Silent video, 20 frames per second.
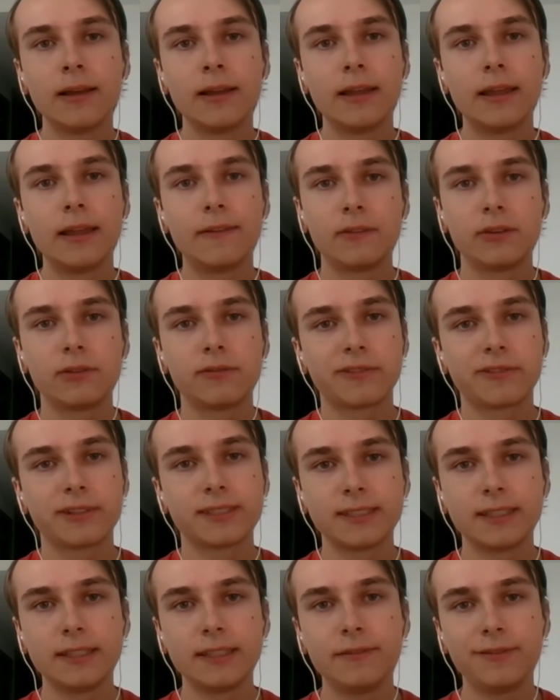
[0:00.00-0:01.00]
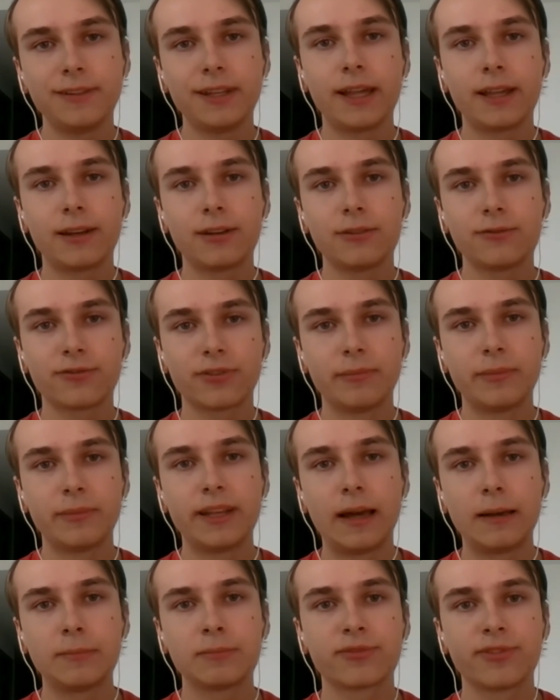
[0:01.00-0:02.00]
if you receive Nano from an
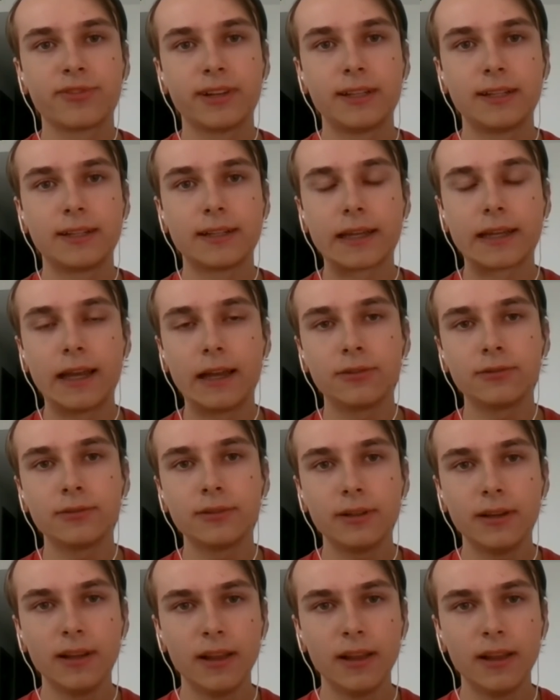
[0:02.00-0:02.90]
upgraded account,